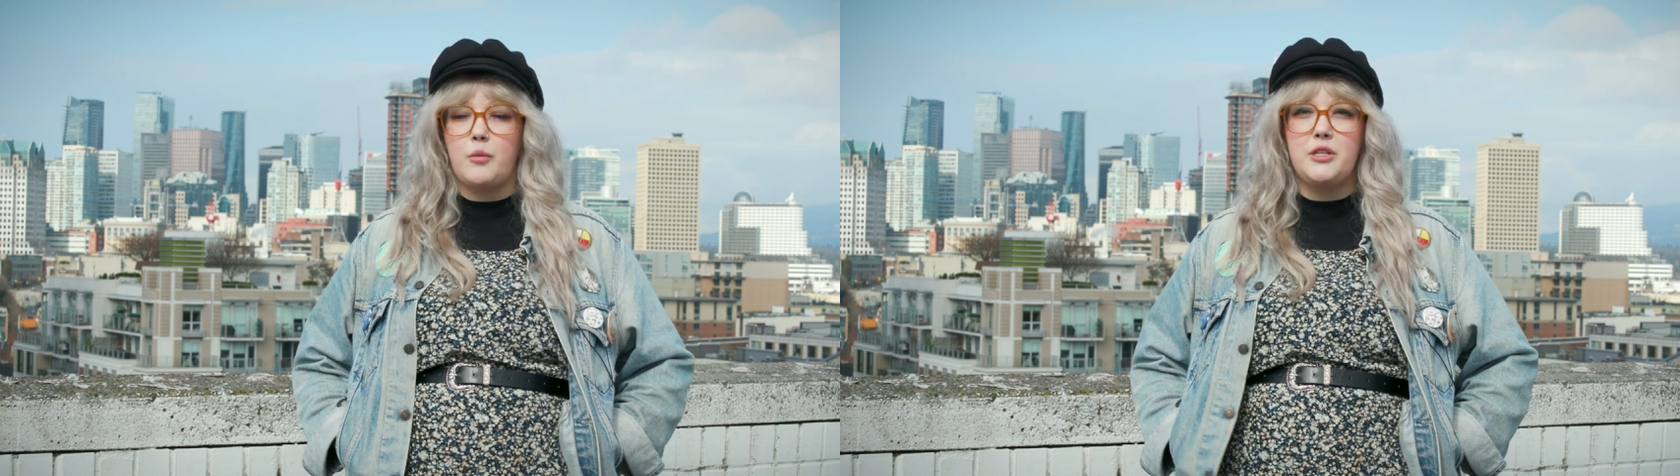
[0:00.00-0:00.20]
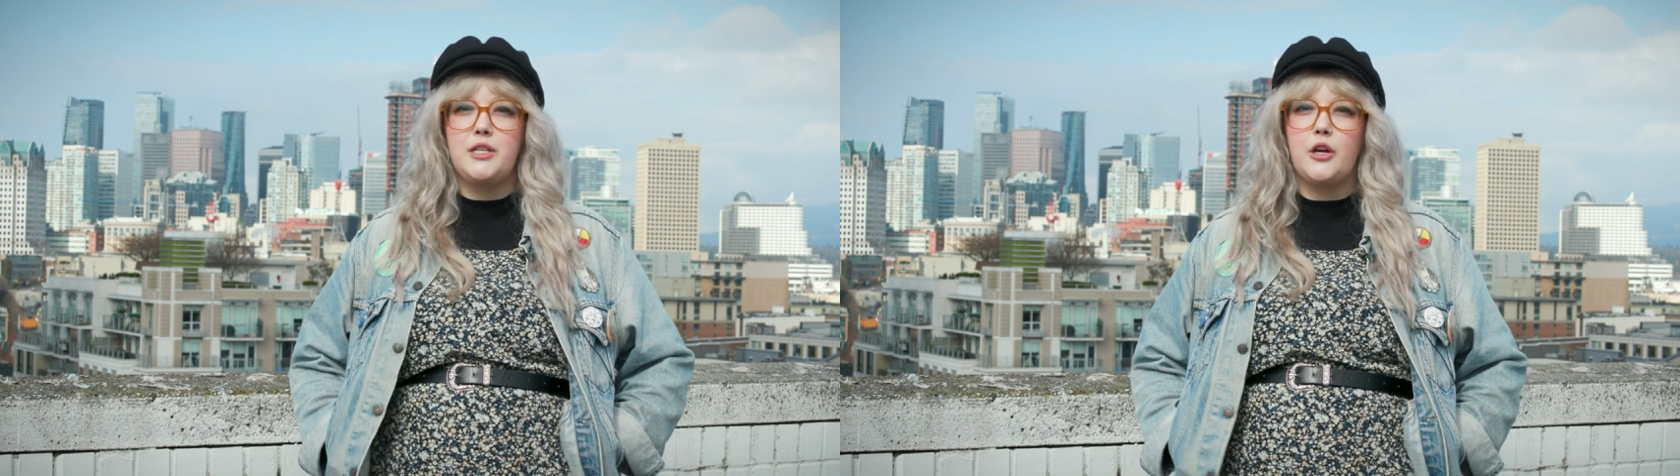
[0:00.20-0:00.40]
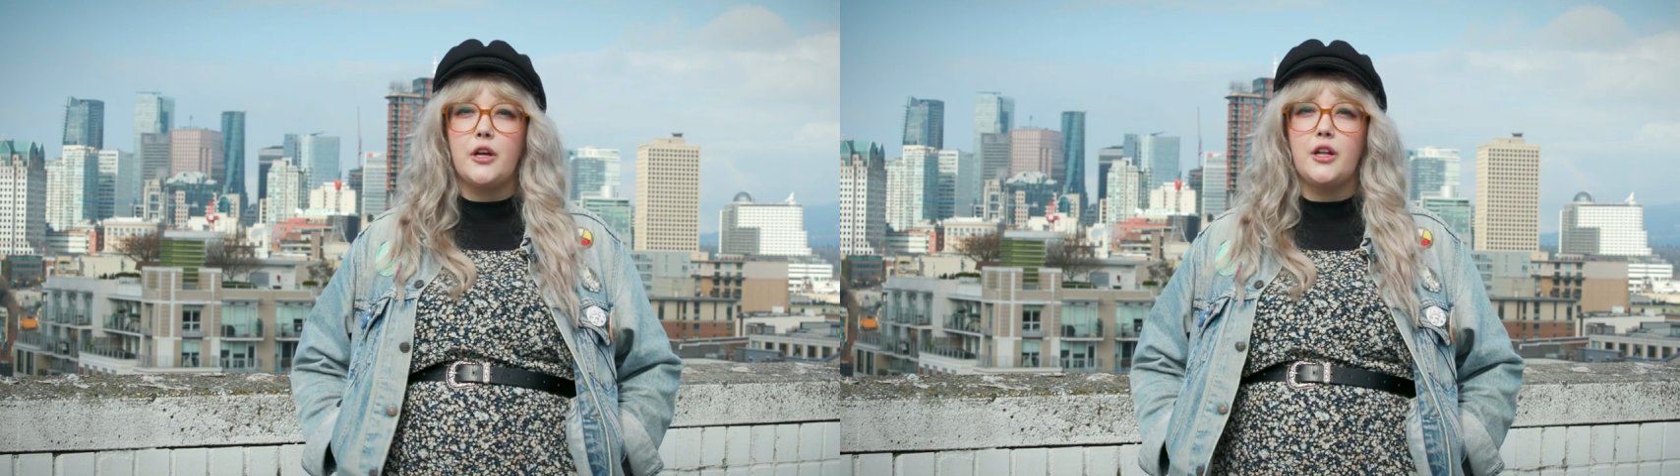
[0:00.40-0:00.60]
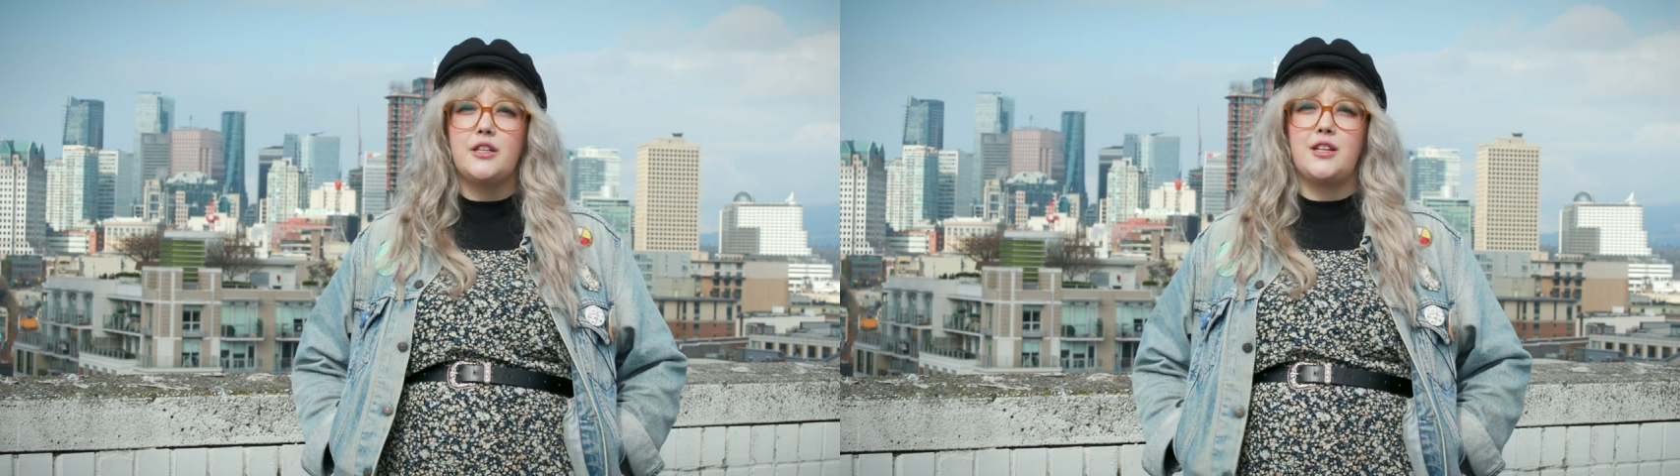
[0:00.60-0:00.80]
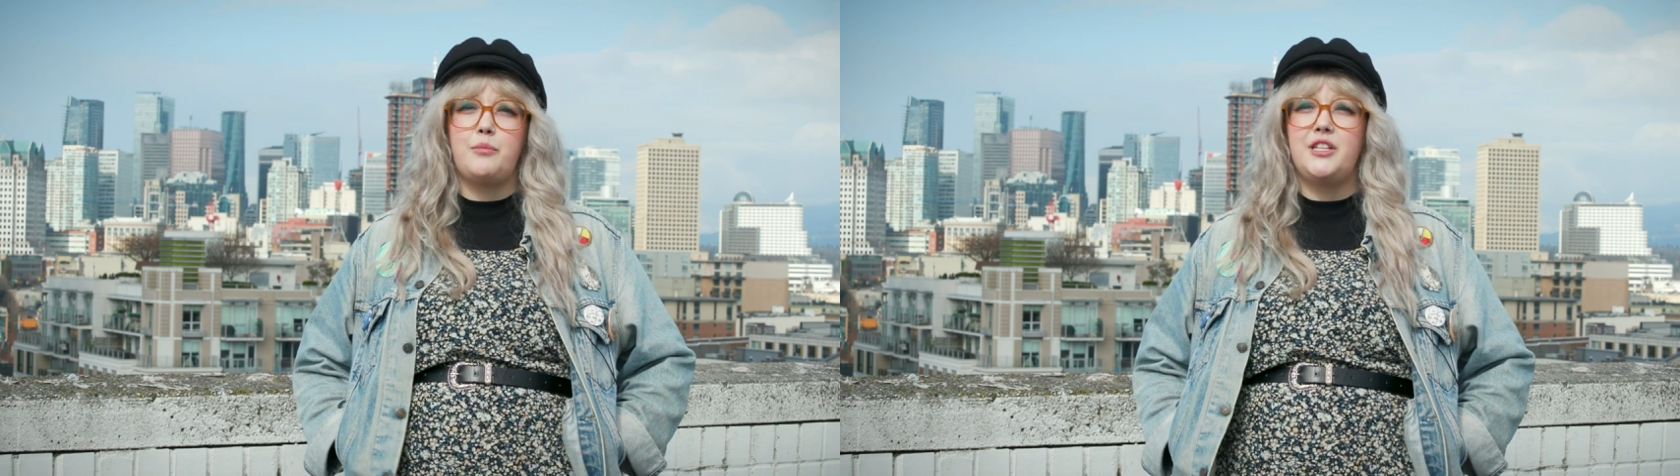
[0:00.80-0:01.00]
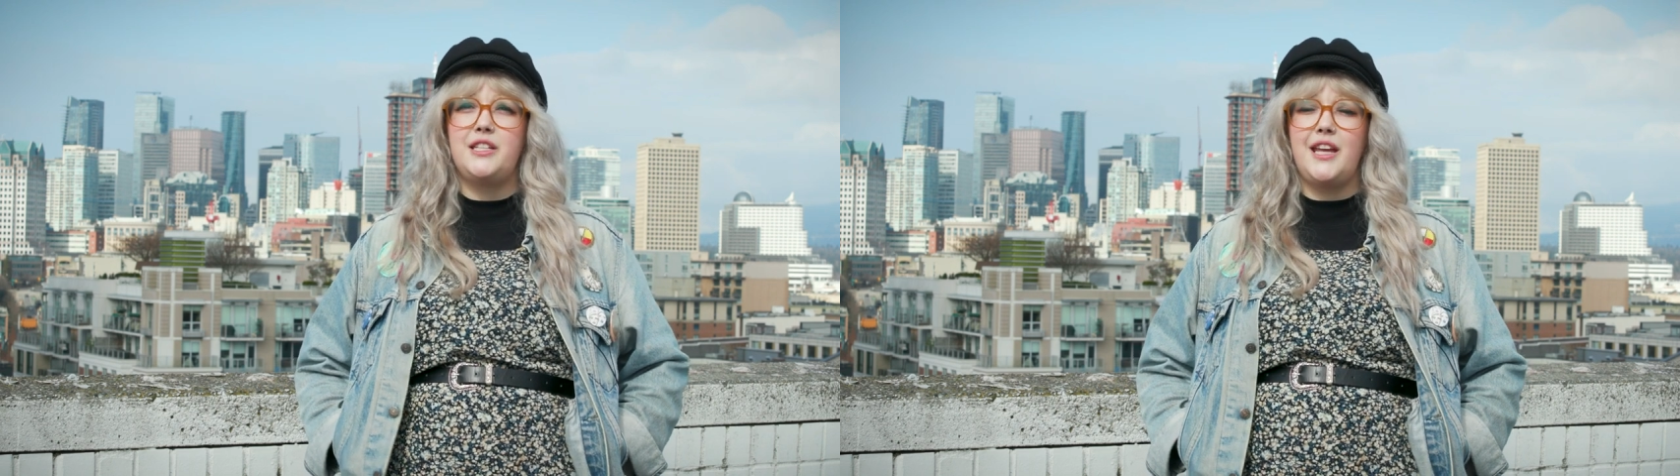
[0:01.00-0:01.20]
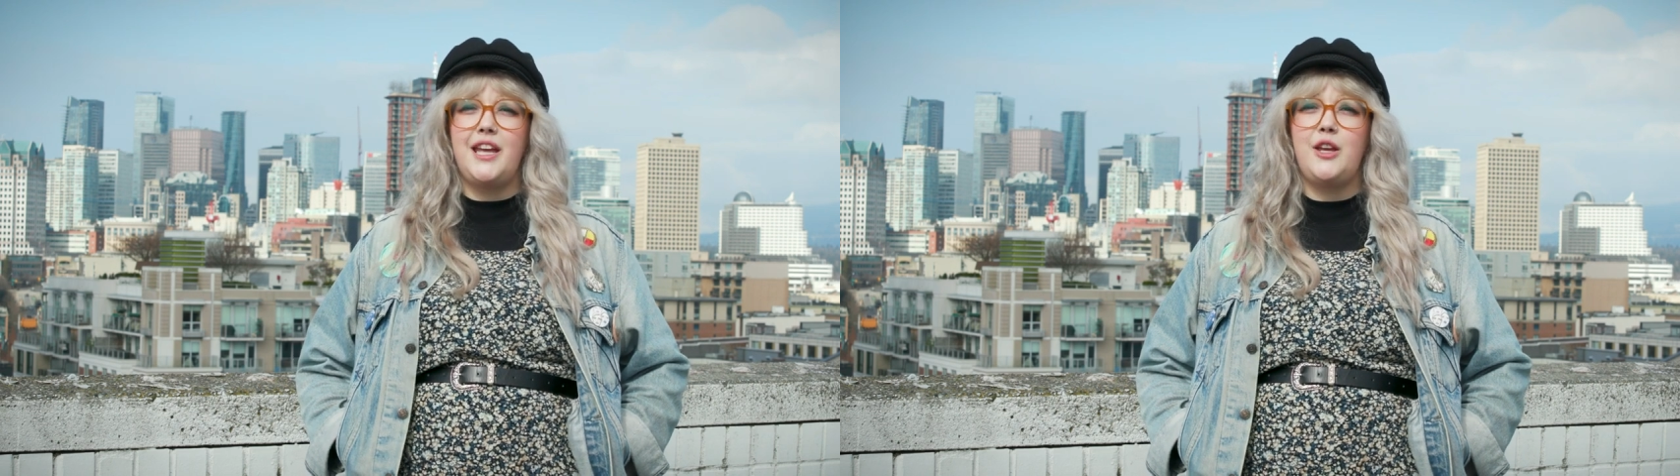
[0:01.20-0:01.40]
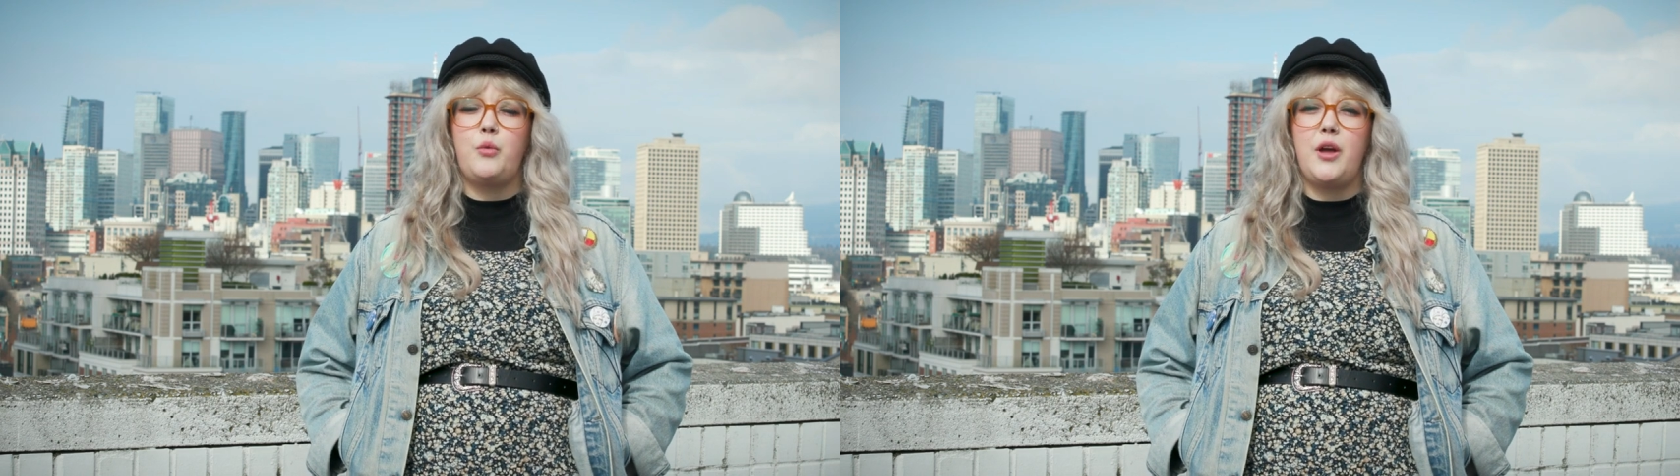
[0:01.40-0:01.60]
our material is up to
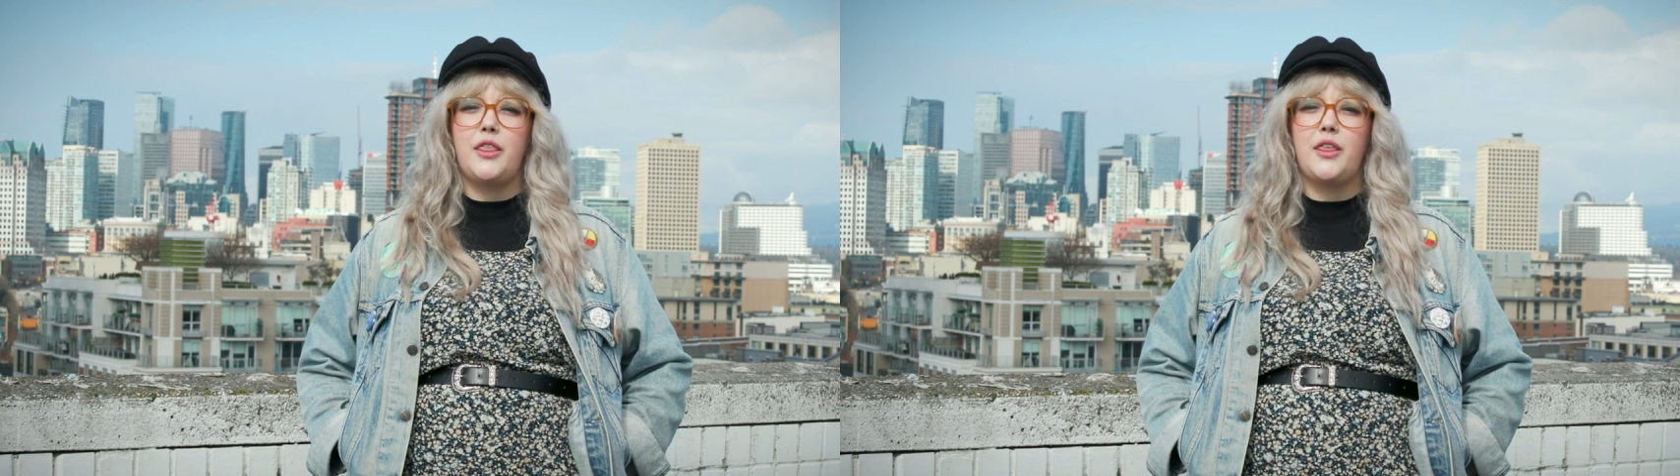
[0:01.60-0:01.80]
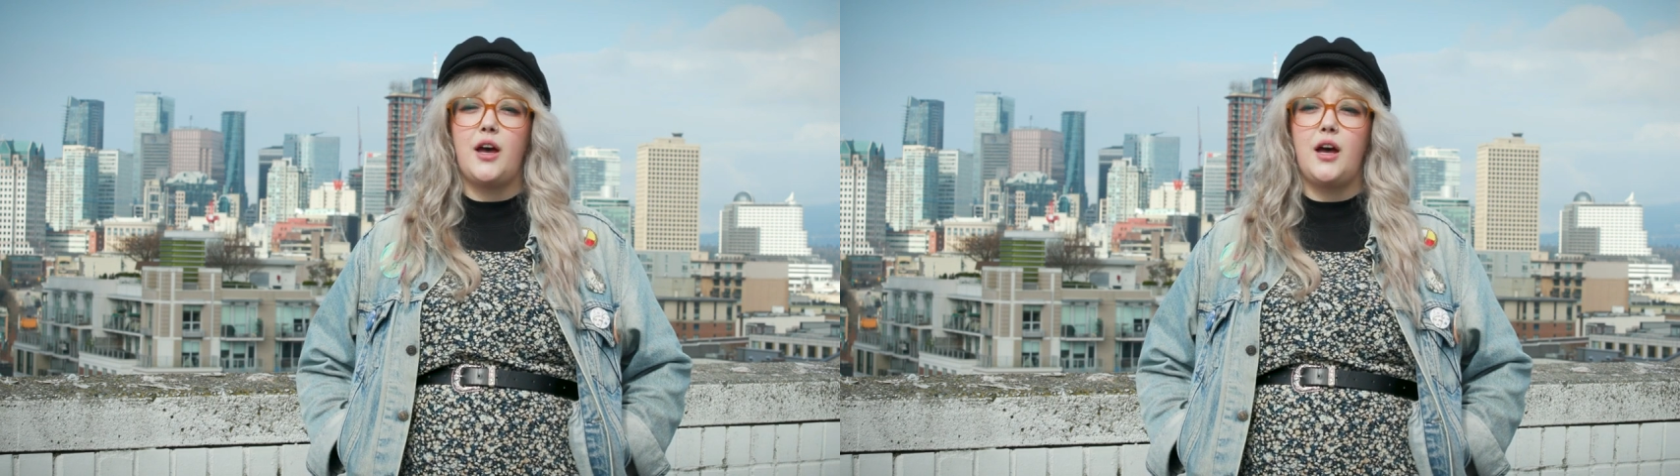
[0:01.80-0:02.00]
date with